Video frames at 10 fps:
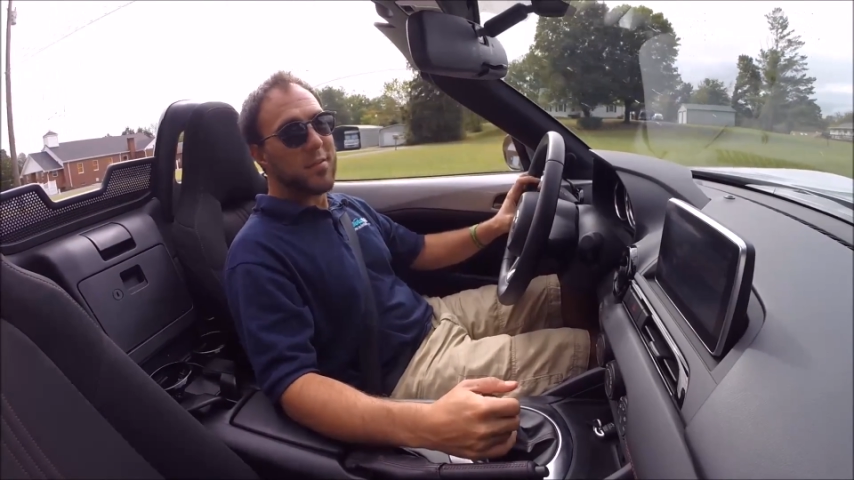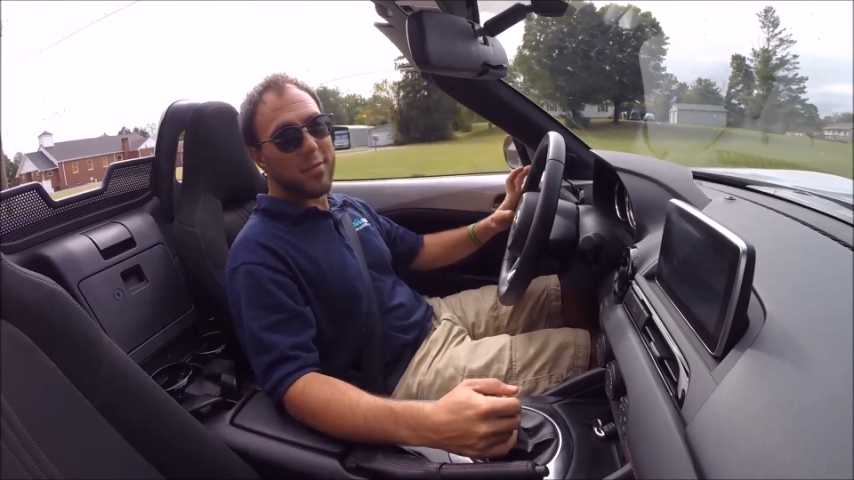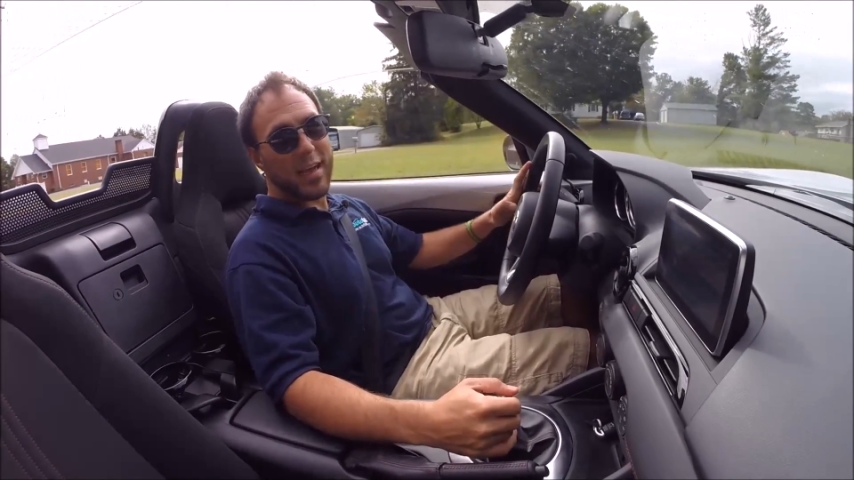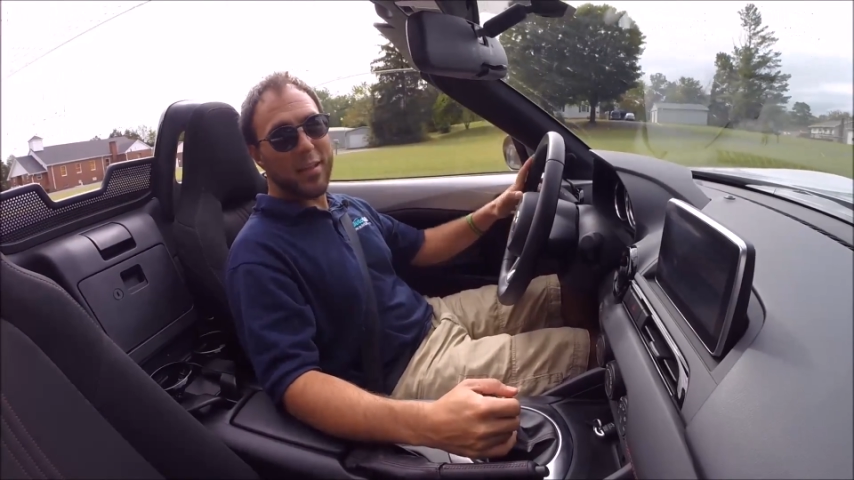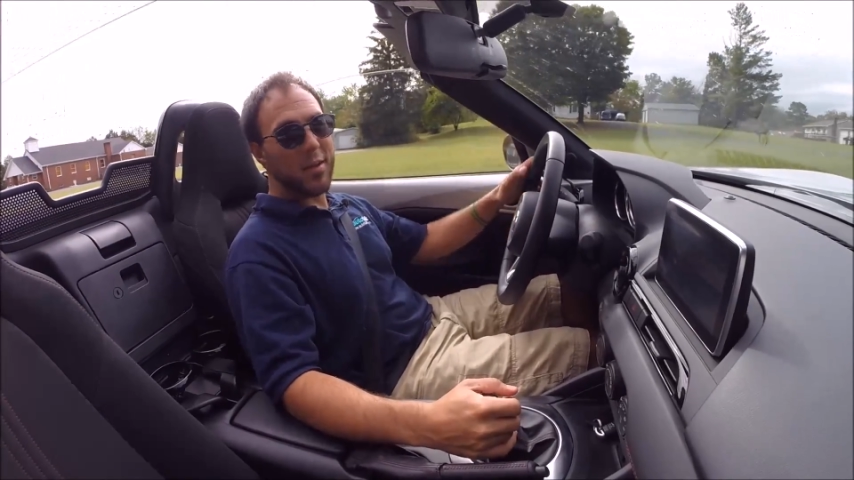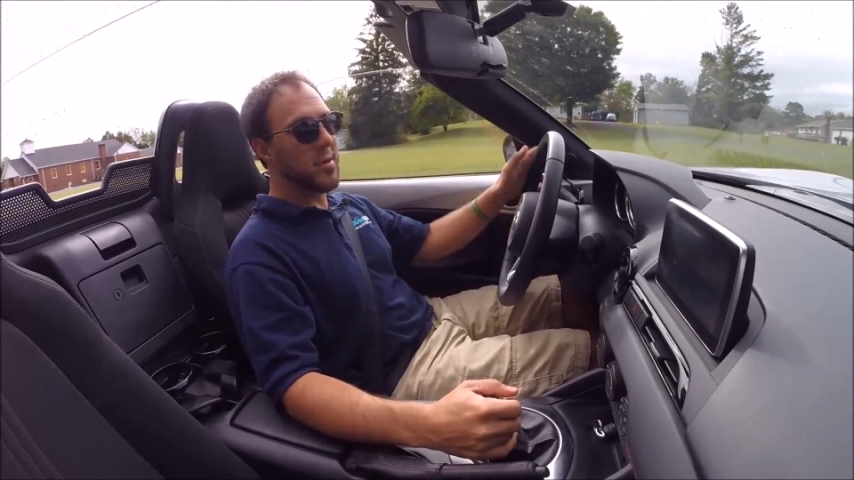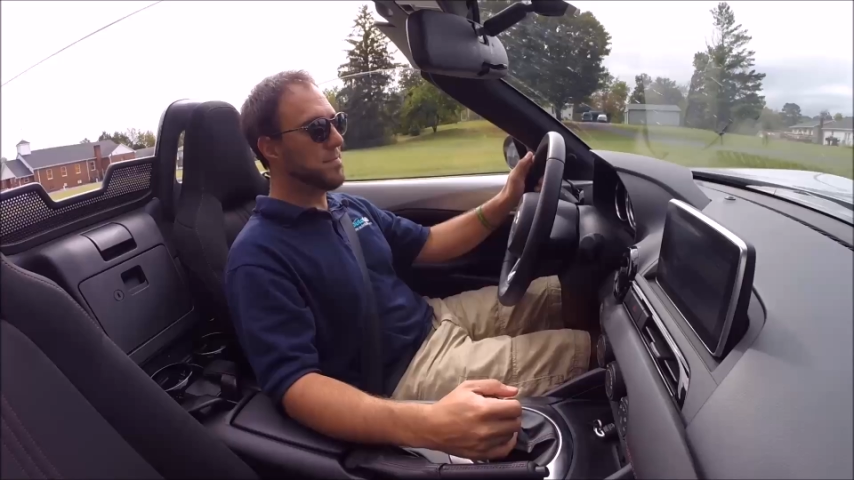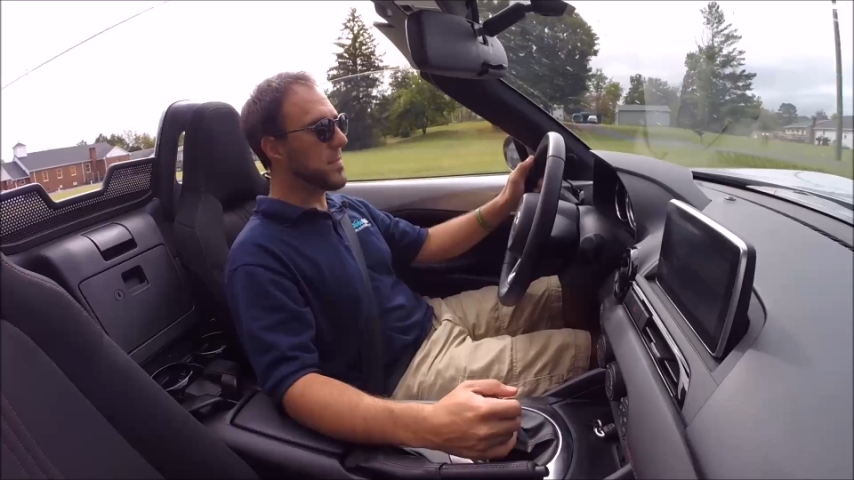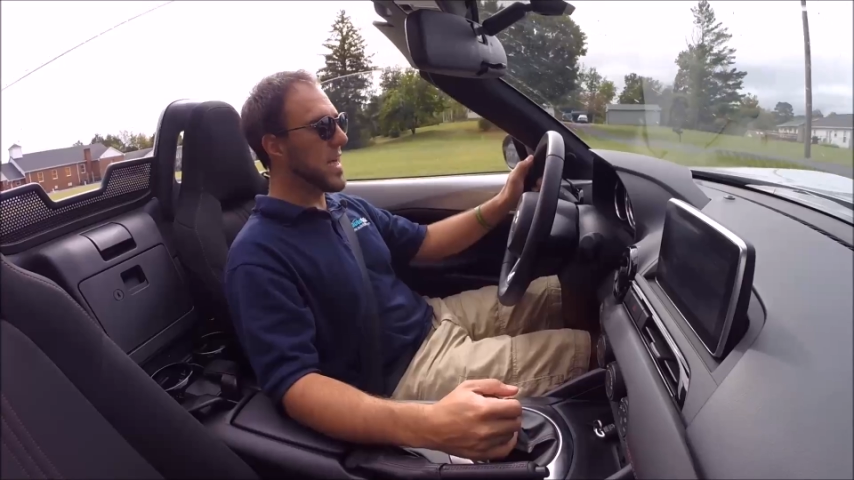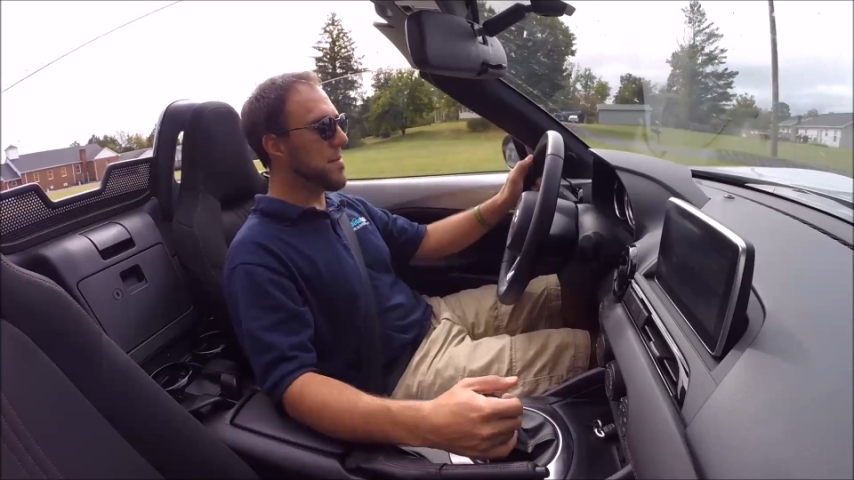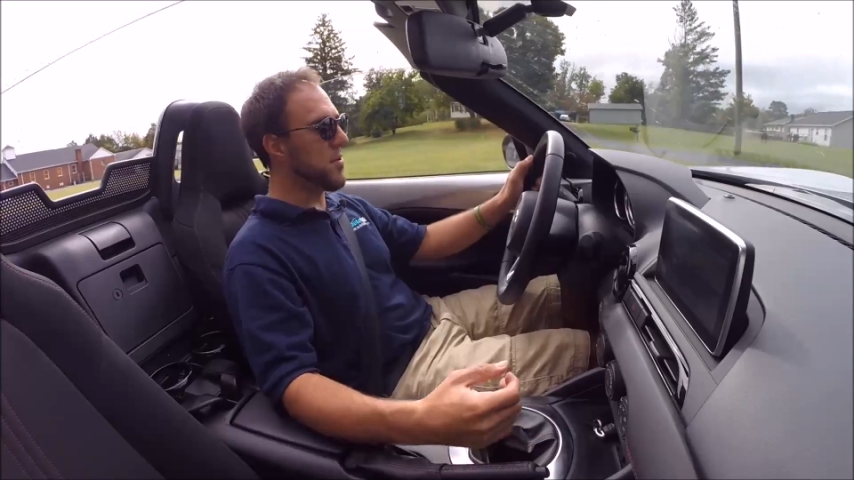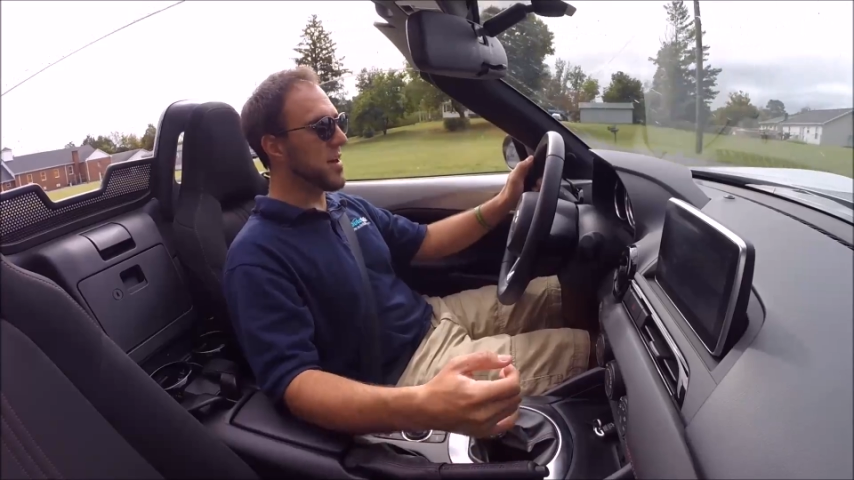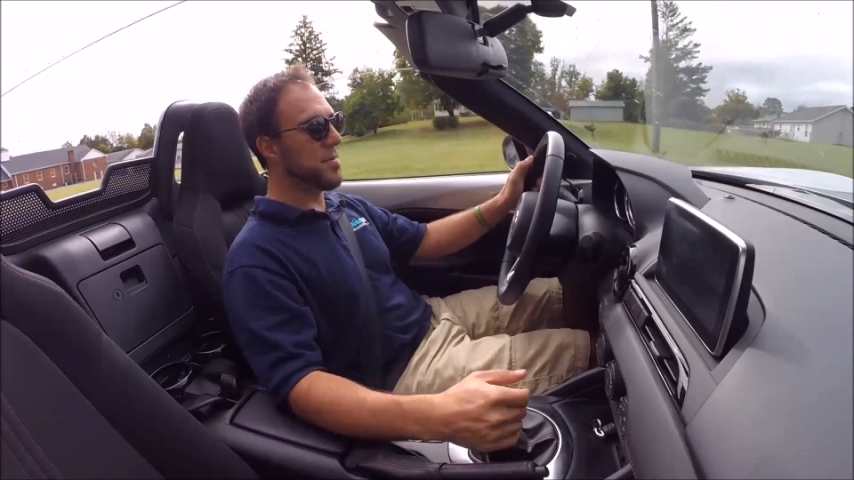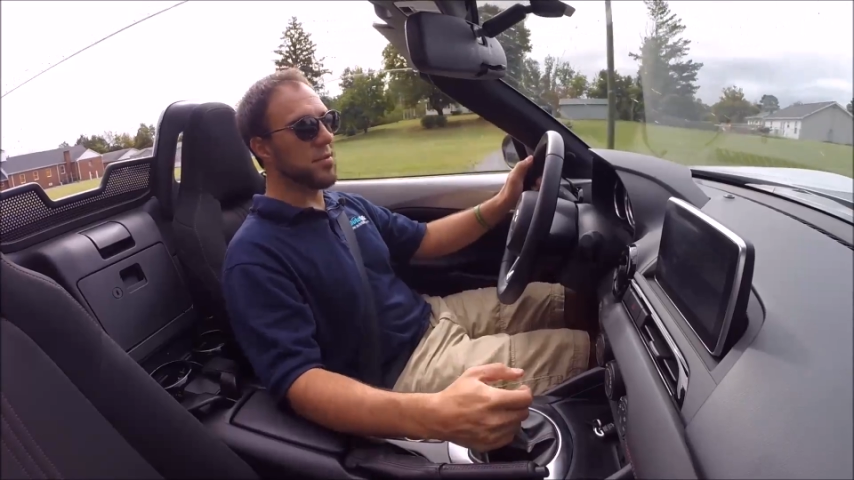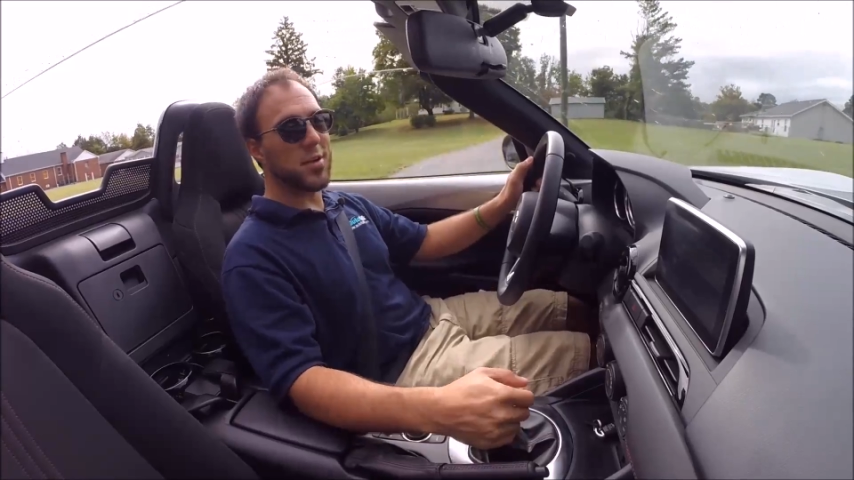For now, though, I'm going to
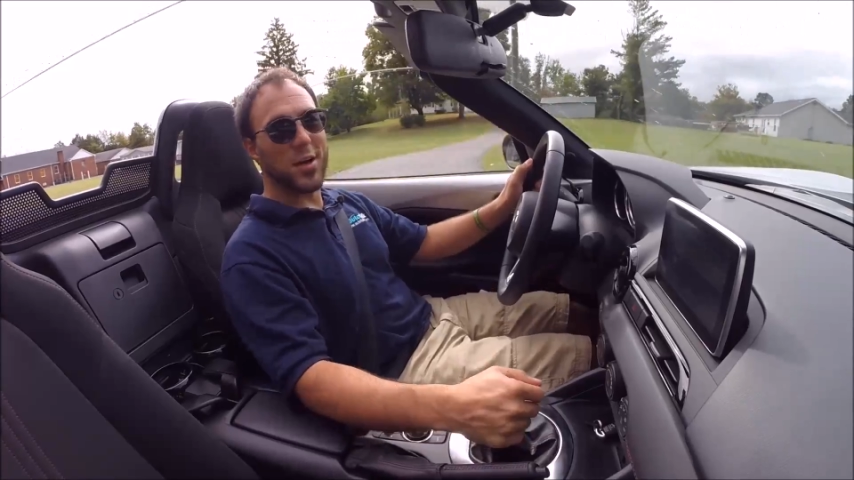drop another